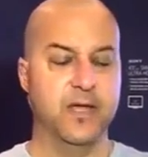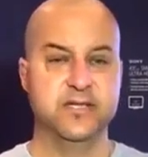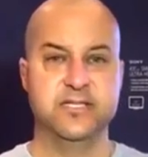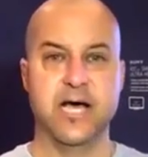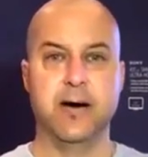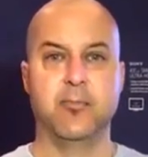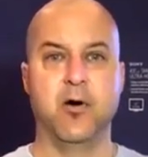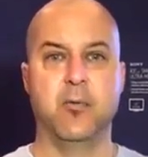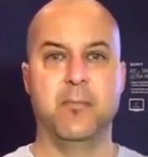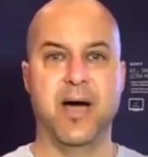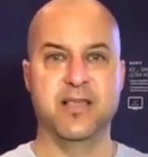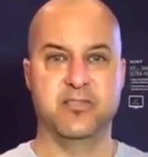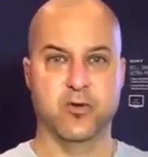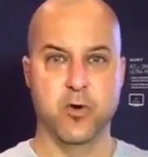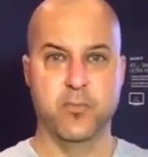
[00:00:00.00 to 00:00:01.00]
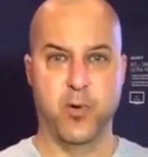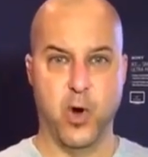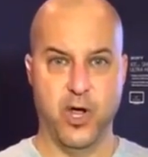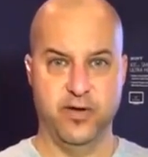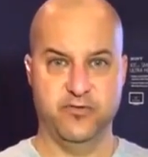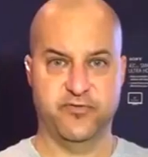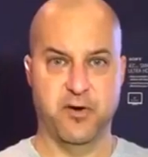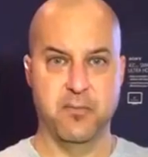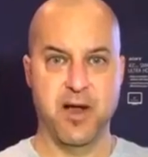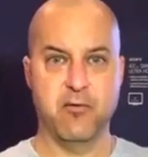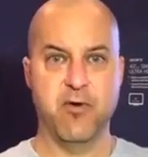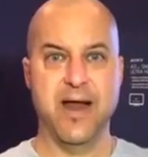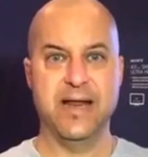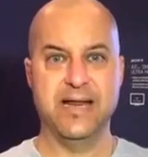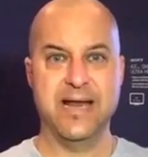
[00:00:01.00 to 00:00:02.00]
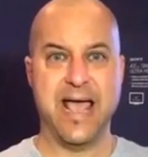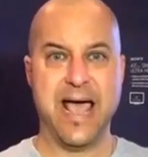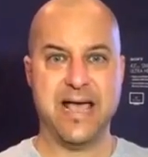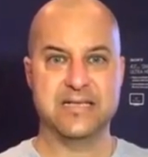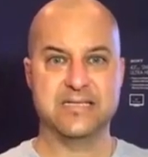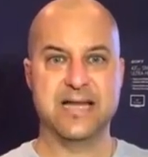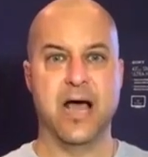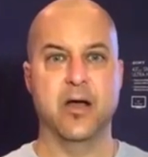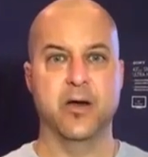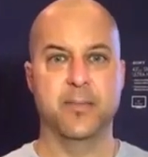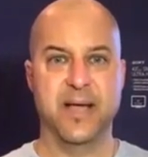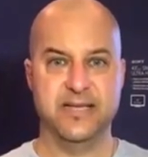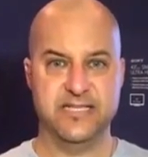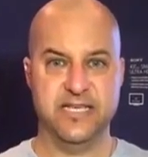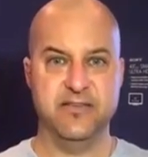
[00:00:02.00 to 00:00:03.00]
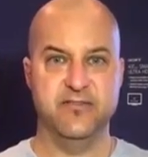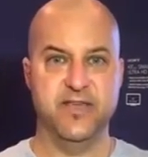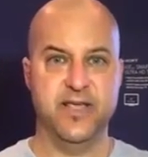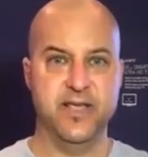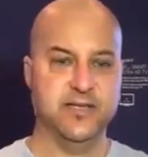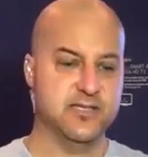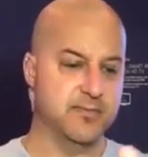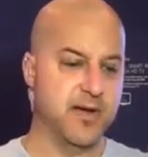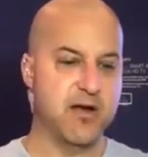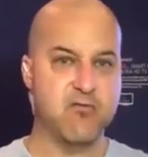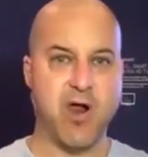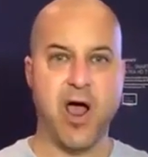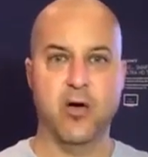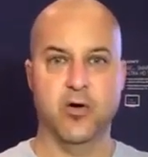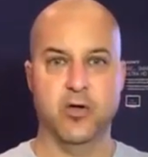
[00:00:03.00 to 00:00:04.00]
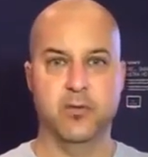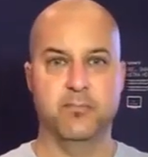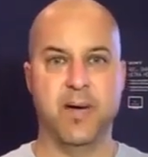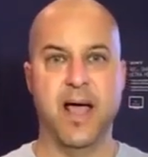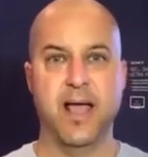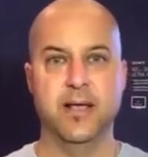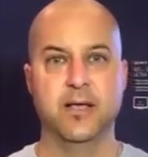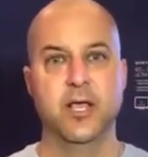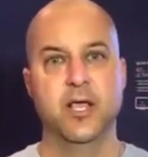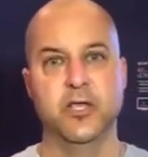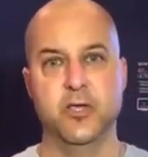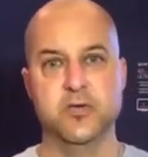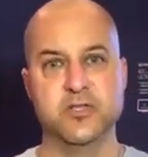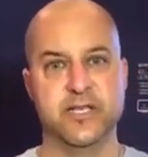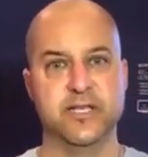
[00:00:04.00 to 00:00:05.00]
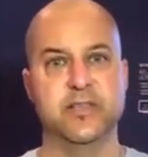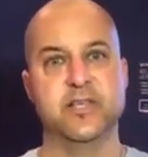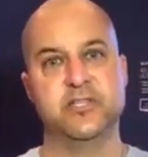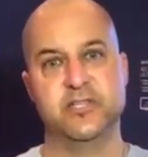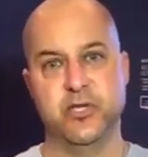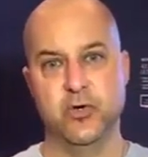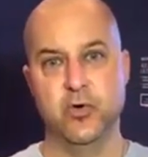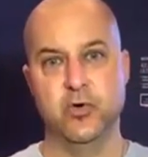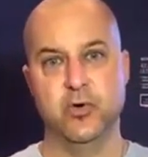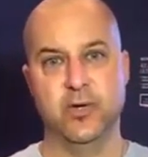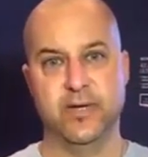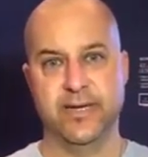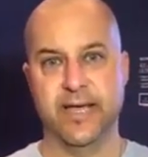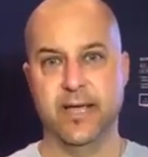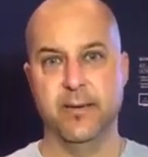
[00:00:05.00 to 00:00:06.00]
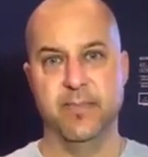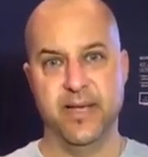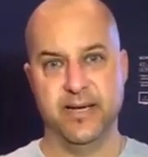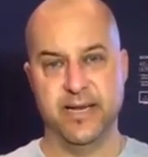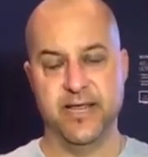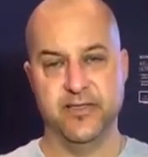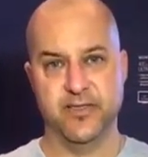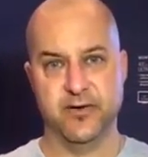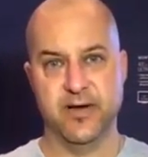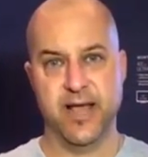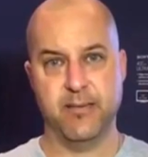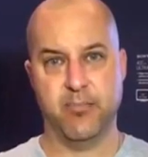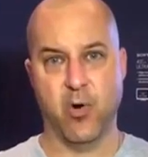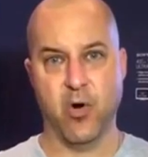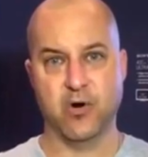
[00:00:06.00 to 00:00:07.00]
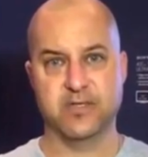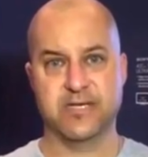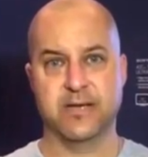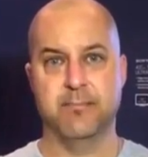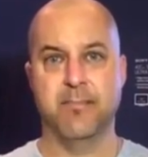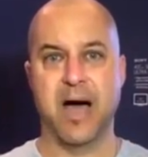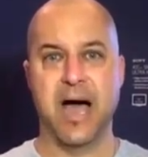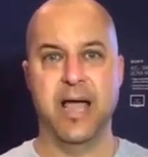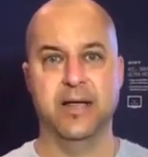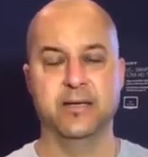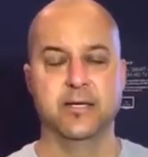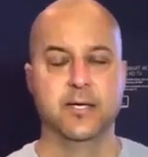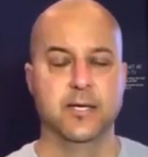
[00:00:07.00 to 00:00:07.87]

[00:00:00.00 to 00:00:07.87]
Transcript: double my throughput from my Ready NAS down to my TV to my router by using the 2 gigabit Ethernet ports combined.